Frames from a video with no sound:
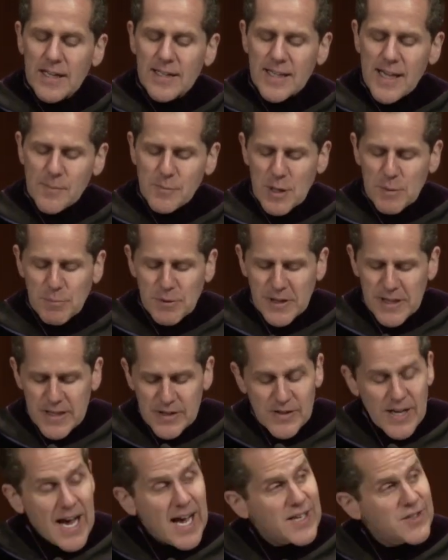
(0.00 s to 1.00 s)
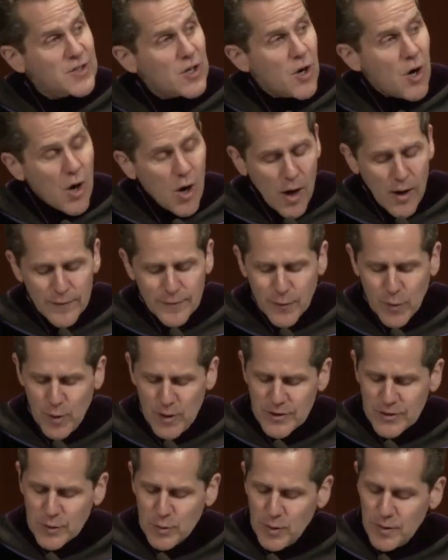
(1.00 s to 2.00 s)
Let me please ask all
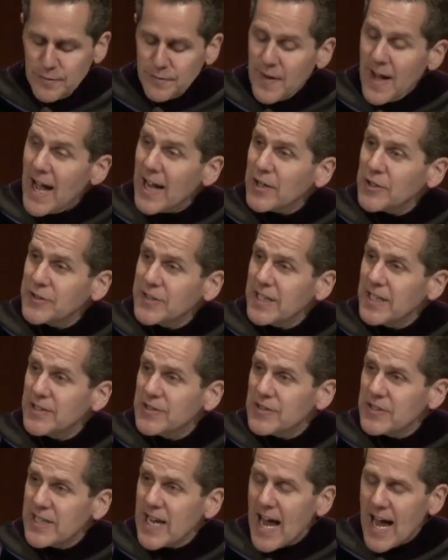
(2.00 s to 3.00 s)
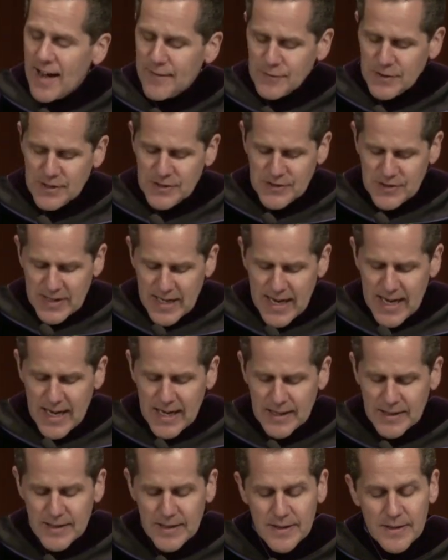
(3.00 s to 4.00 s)
Ford School faculty and staff to
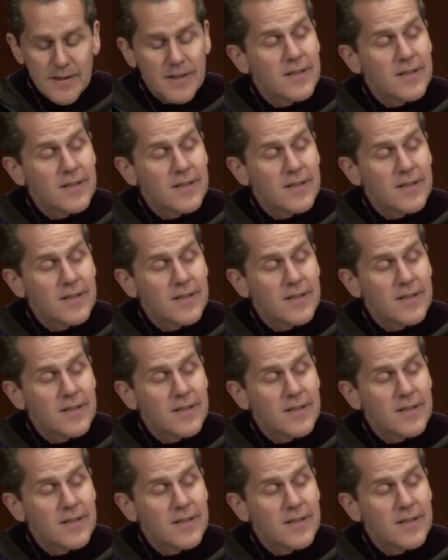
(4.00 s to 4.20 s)
stand.